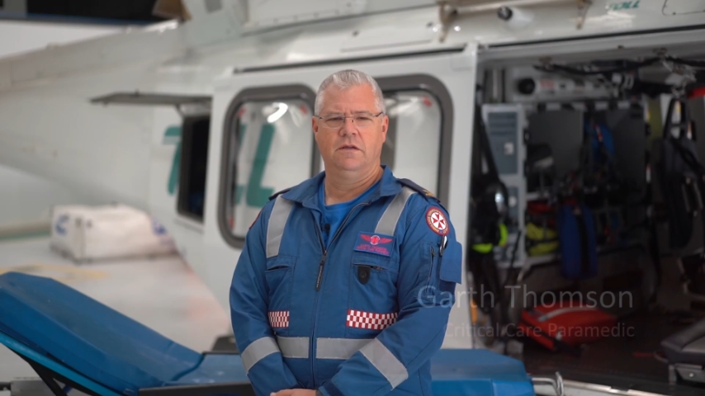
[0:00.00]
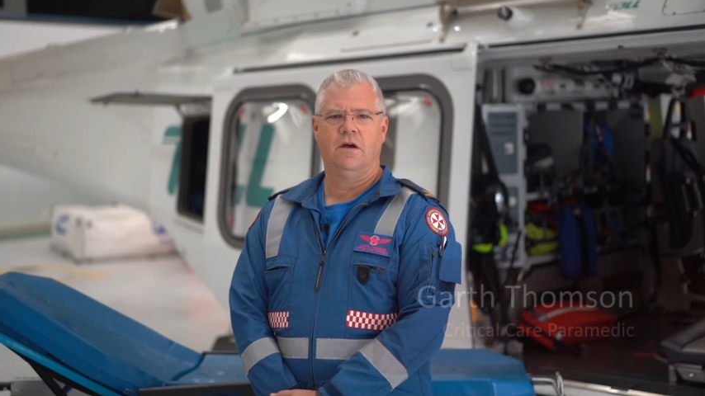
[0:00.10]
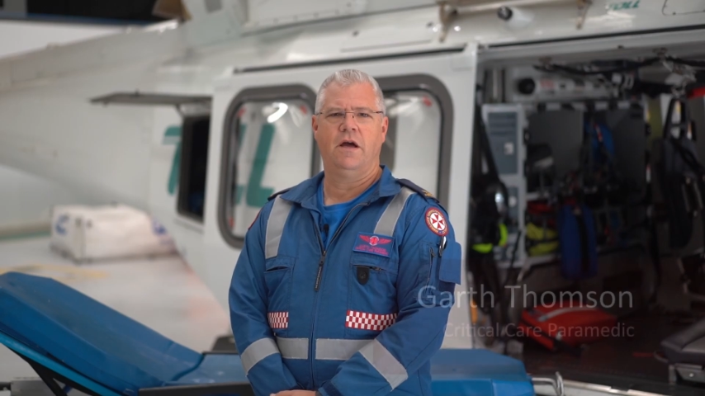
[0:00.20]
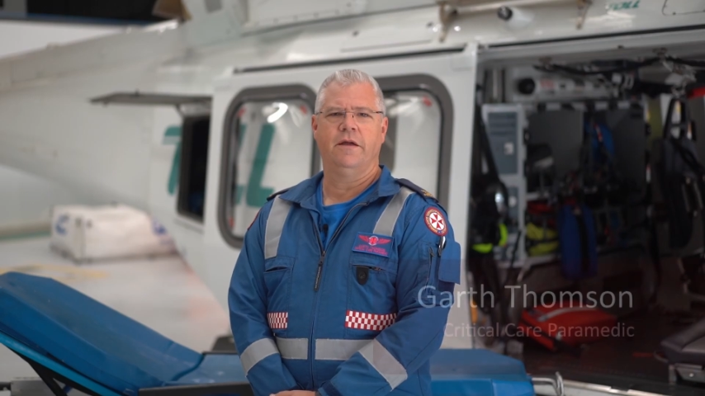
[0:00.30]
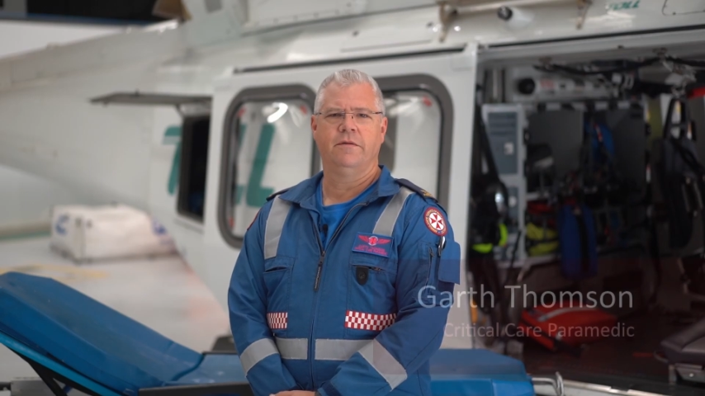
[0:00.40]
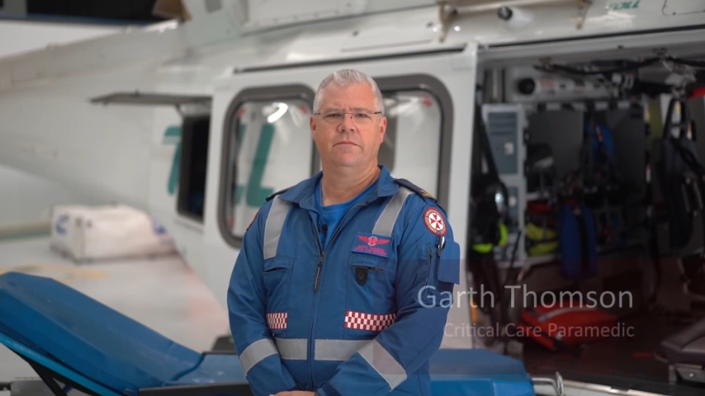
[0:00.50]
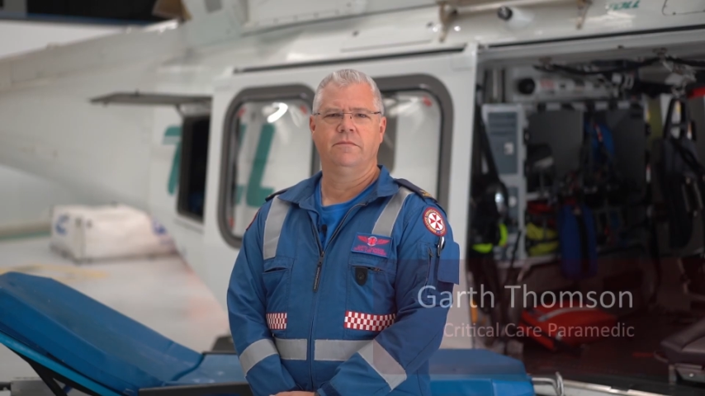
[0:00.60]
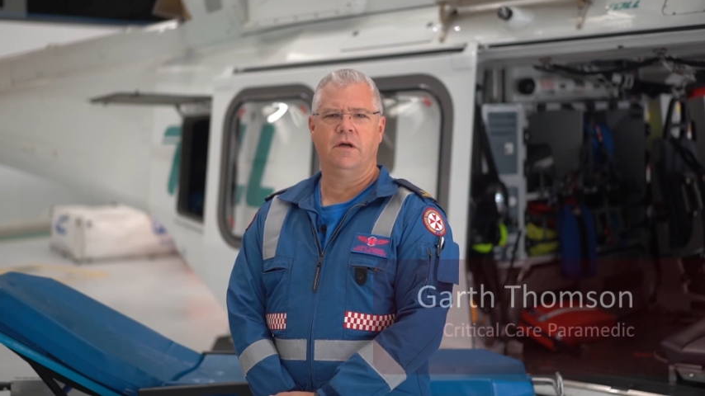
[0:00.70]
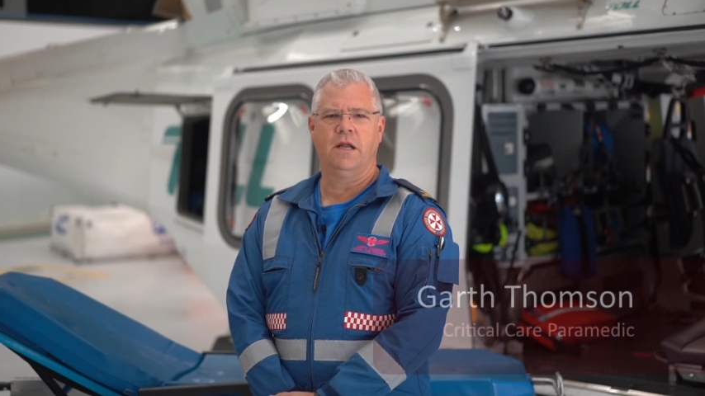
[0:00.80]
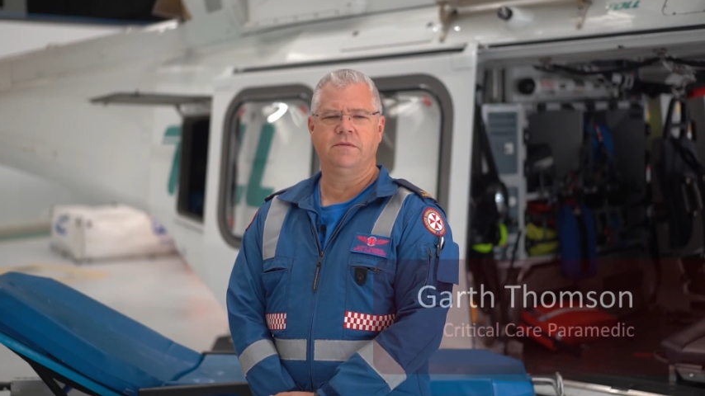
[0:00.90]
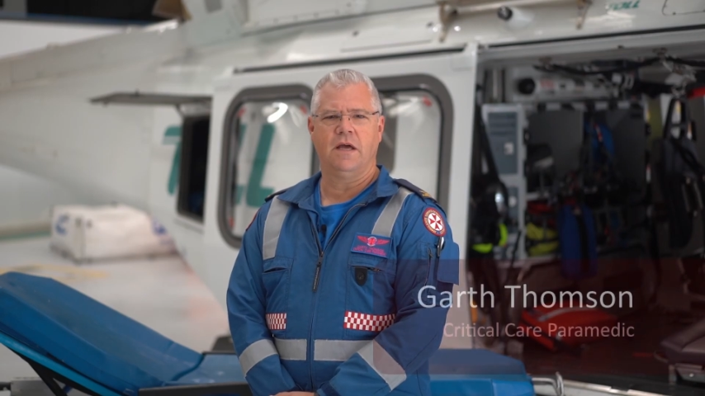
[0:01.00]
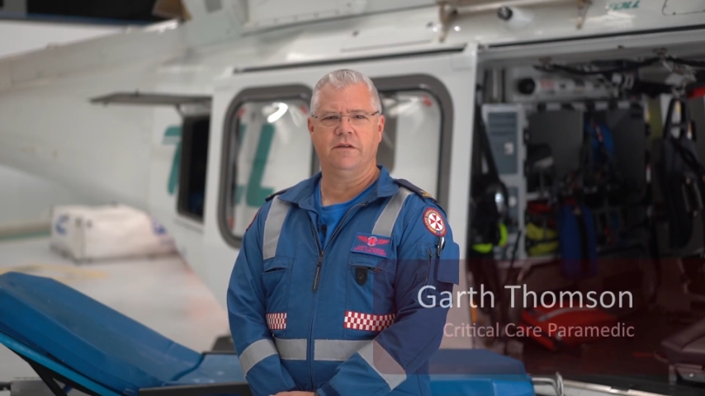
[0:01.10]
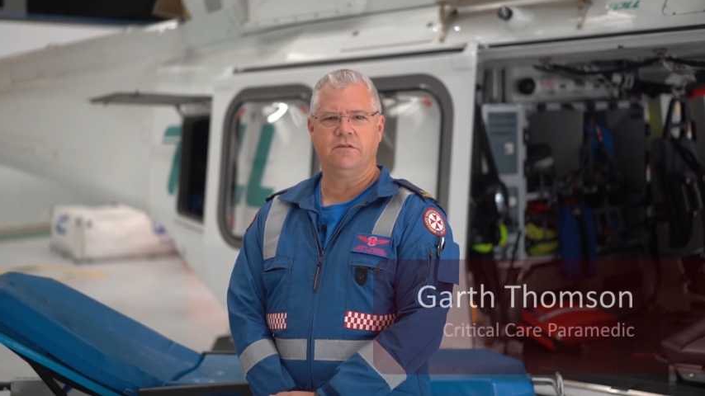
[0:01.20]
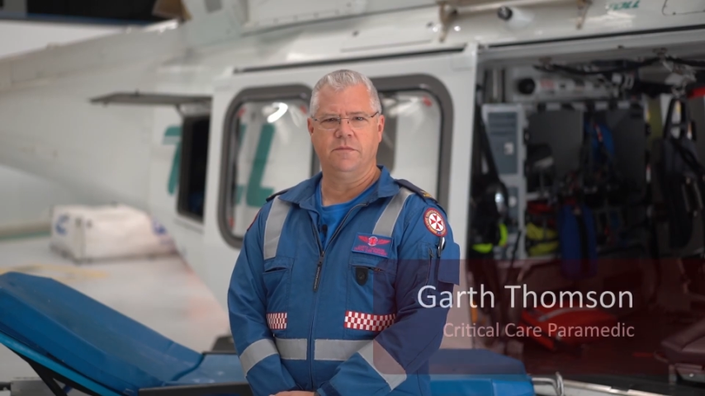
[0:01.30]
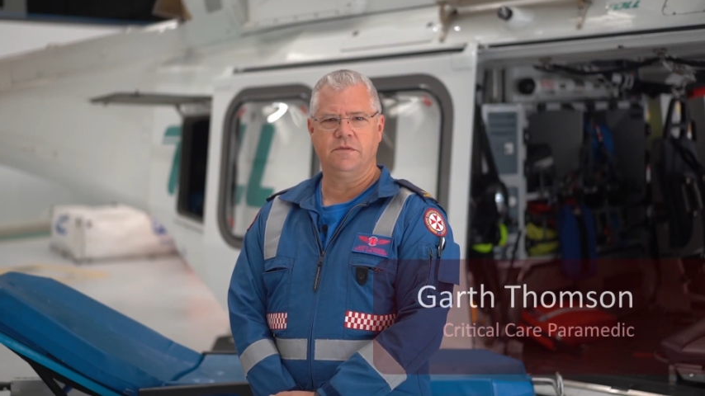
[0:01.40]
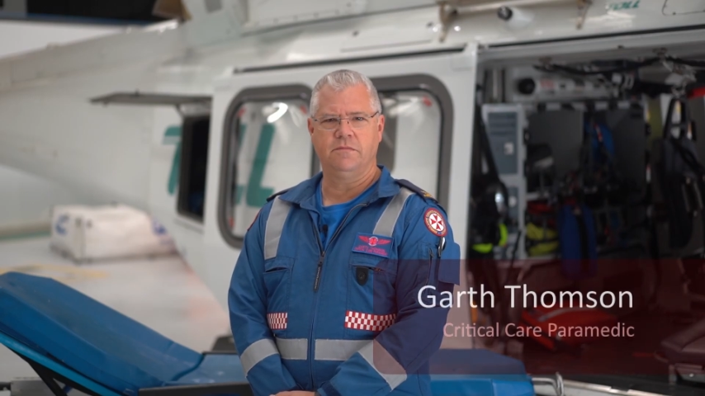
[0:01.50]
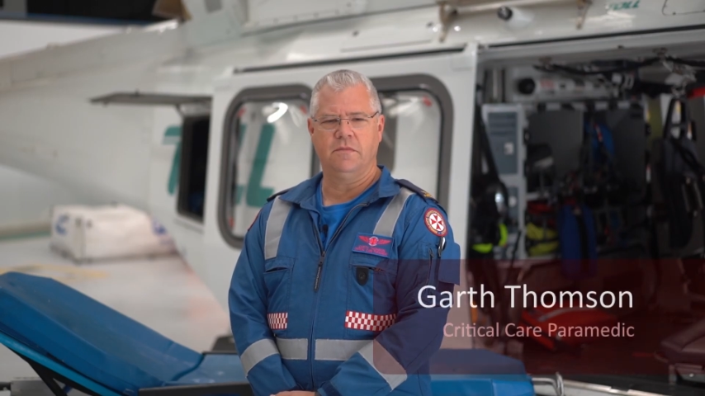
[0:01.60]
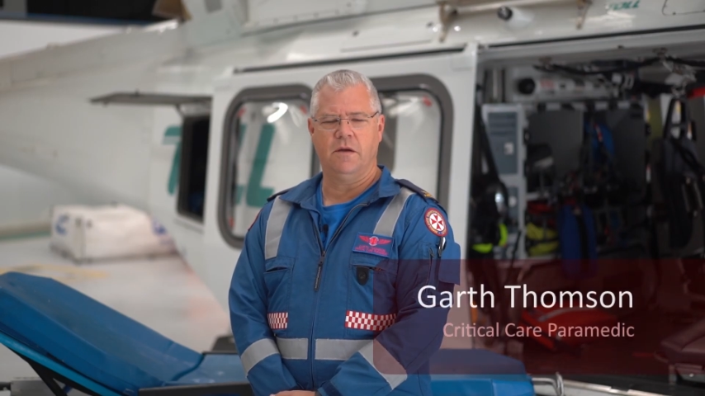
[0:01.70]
Hi, my name is Garth Thompson.